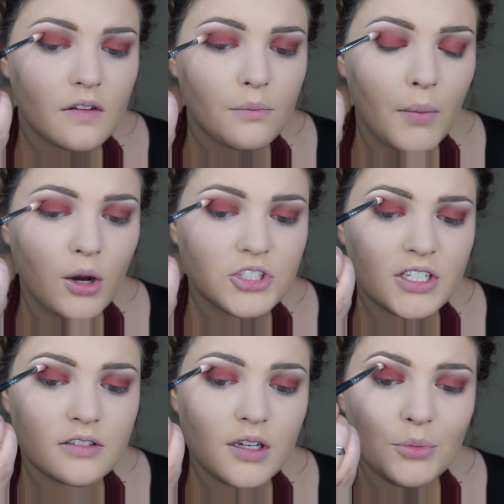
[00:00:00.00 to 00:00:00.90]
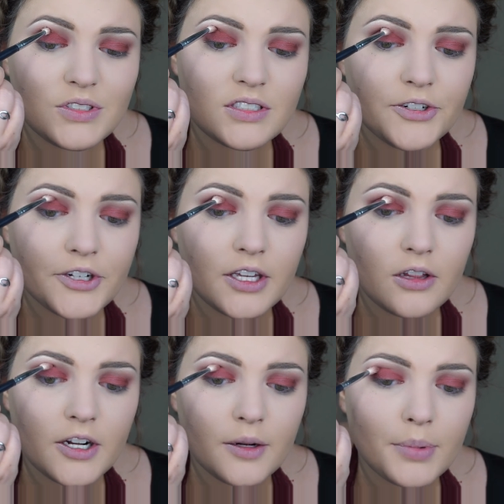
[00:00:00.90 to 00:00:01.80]
motions, almost
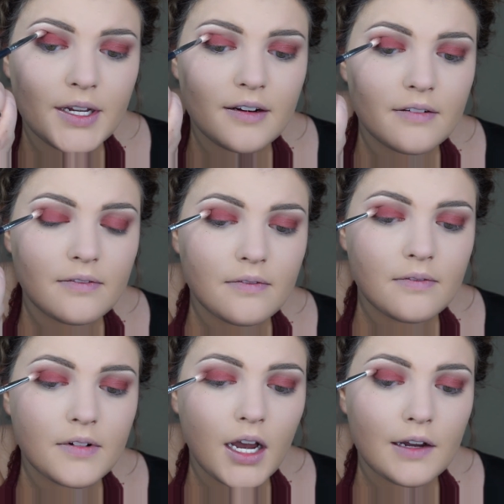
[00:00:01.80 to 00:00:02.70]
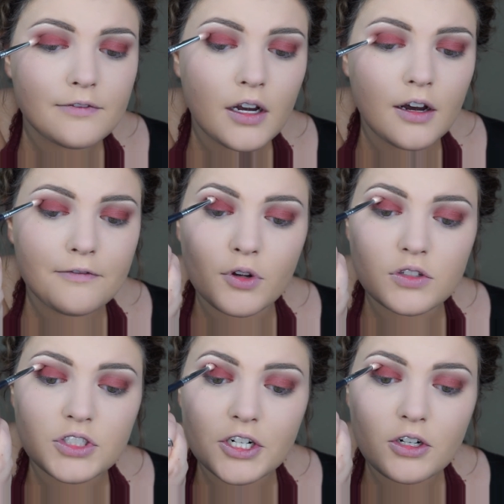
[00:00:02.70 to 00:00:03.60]
circular, but not a full
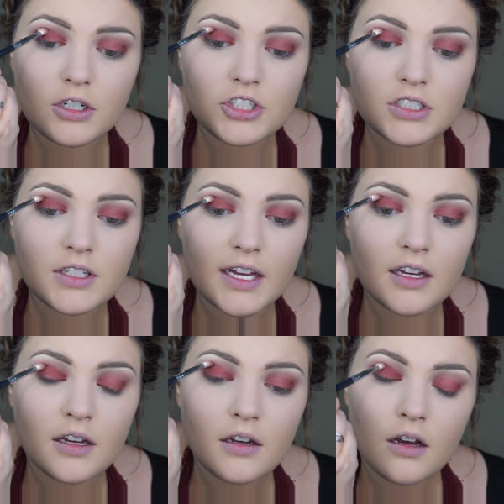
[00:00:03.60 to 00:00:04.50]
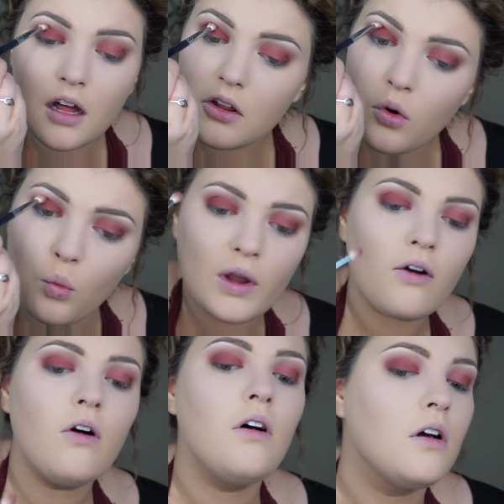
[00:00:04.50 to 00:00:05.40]
circle, just like a little
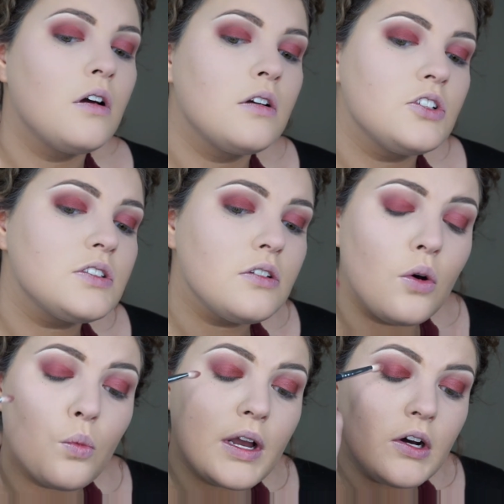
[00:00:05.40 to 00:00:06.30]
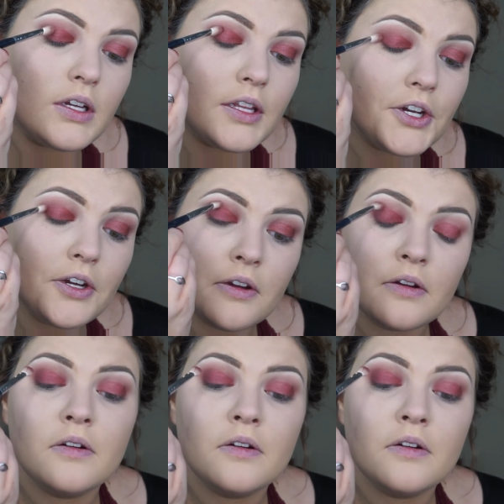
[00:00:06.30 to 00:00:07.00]
wiggle. Just a little wiggle in there,